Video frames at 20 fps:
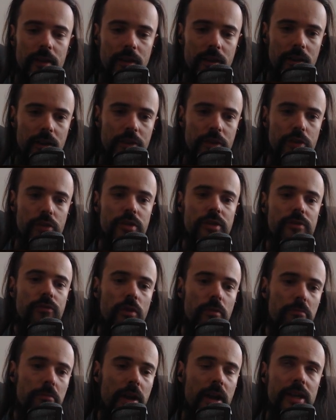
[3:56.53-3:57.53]
use
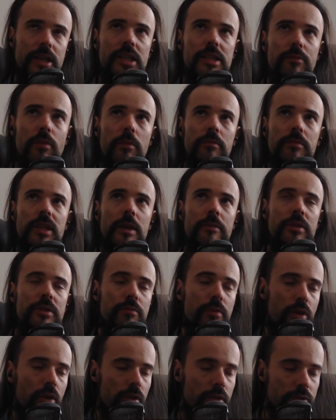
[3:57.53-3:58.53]
for maximum damage,
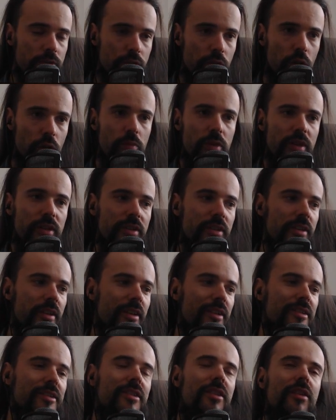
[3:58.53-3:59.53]
because dual wielding
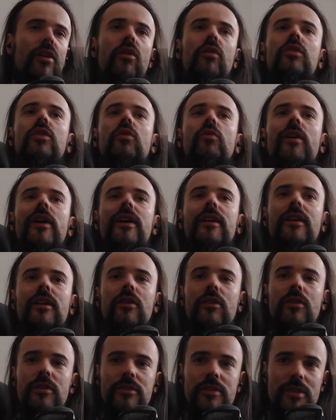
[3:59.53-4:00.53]
is the only way how
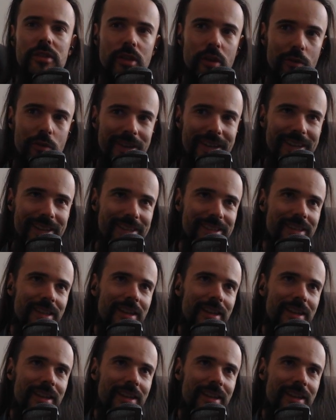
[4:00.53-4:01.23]
you can squeeze